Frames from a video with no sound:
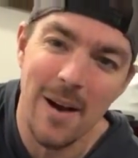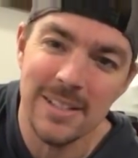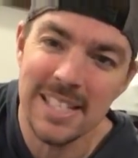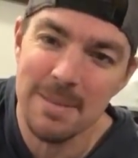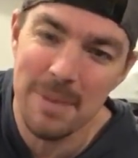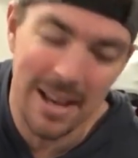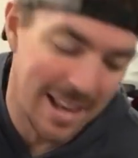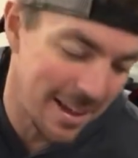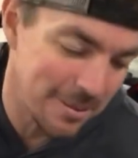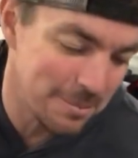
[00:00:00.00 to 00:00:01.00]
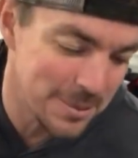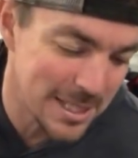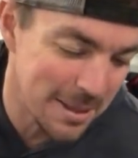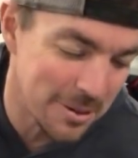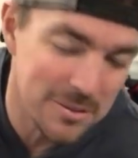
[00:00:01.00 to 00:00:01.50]
I see it in my life,
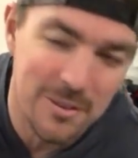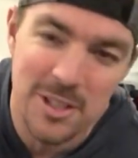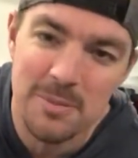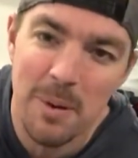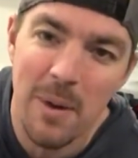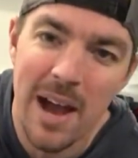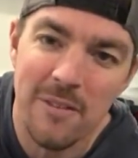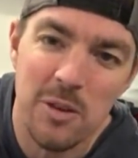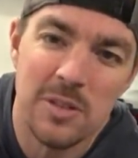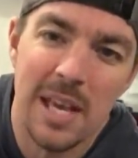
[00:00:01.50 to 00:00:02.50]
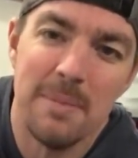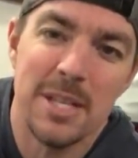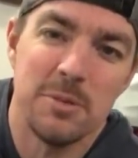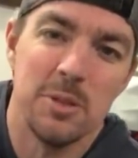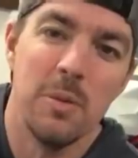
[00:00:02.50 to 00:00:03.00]
see it all the rest of my wife. You say it
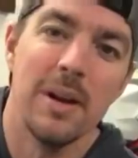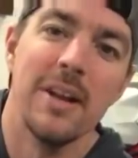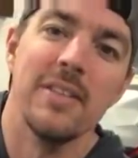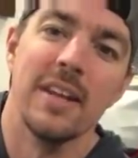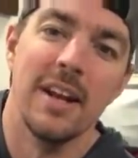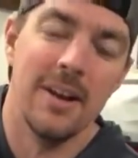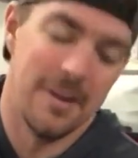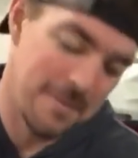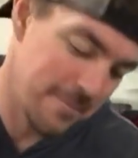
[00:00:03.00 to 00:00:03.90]
best when you wear nothing at all.